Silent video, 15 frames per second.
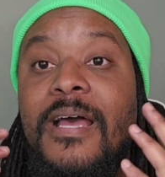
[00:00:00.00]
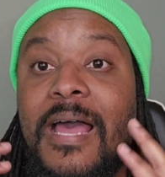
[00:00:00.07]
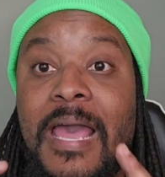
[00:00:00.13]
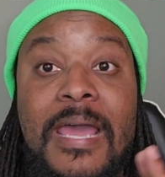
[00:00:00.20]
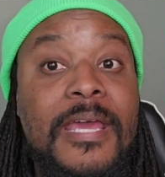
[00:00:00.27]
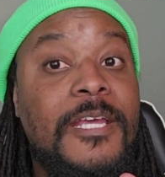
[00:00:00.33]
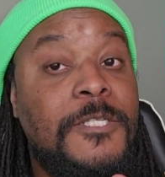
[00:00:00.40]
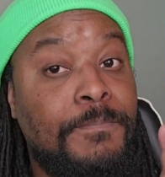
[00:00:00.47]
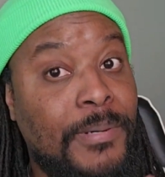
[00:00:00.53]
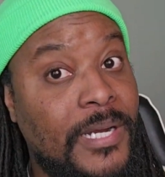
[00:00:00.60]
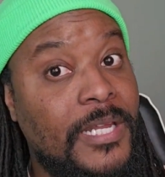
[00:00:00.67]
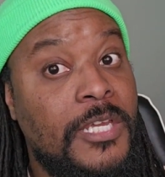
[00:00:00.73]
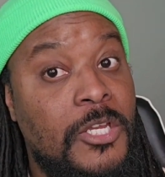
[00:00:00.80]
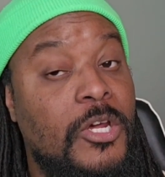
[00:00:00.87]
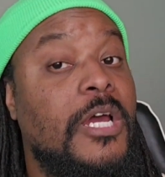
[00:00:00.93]
and it's
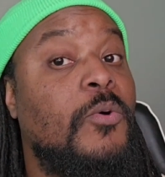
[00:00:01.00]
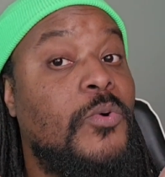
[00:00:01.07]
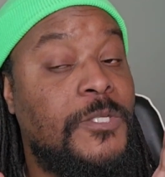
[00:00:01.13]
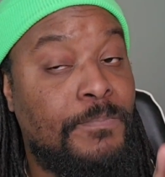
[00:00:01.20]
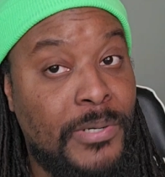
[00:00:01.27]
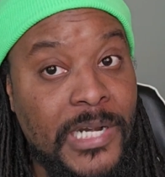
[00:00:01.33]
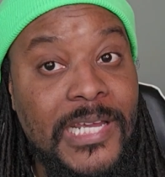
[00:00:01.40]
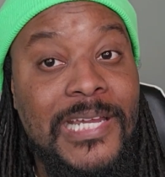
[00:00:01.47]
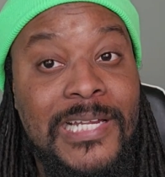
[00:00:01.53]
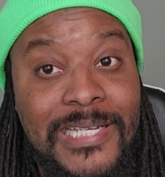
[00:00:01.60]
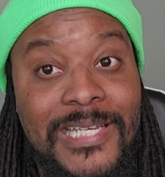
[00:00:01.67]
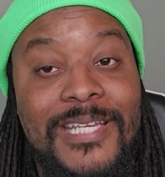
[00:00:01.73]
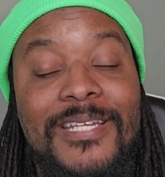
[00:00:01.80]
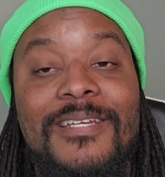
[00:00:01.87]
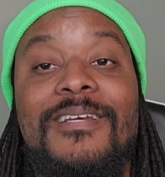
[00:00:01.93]
pretty, it was pretty
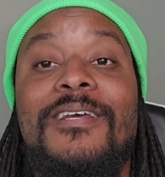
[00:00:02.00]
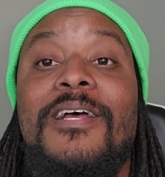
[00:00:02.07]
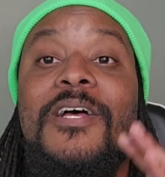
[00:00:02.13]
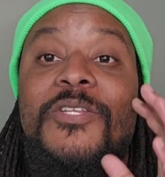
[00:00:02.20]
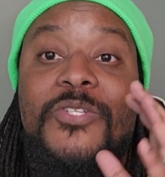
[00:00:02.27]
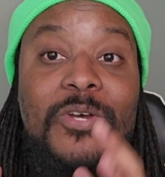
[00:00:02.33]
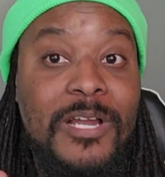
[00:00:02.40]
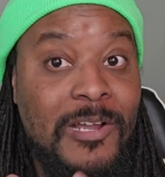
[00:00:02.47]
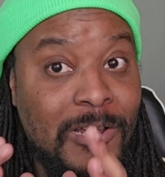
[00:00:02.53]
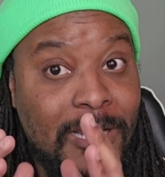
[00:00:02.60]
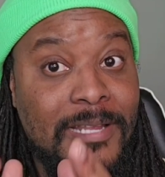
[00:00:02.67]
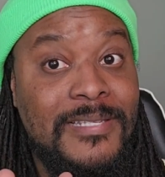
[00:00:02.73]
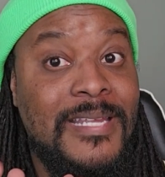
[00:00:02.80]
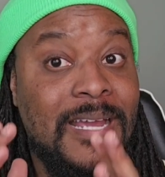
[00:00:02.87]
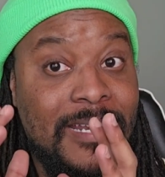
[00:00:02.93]
clean. So I can
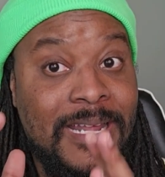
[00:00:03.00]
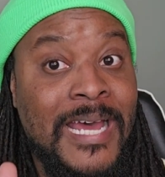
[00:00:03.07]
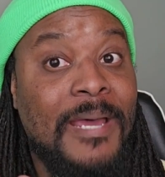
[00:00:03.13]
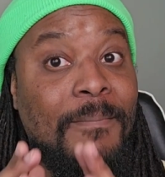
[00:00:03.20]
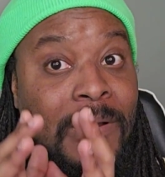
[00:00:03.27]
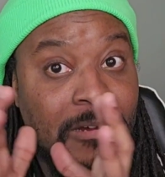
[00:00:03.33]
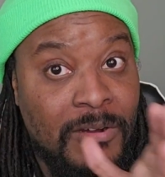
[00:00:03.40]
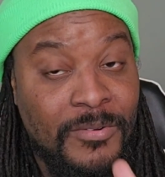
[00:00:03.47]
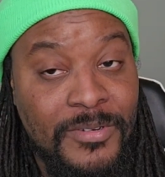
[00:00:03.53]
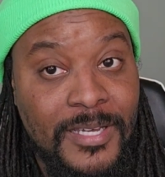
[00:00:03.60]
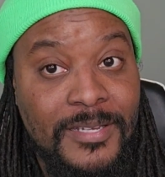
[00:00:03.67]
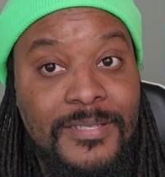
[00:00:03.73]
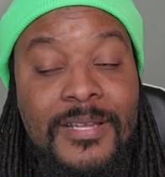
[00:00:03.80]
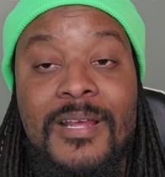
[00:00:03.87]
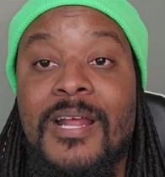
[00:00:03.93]
understand the hype around
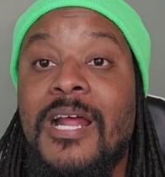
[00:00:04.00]
it.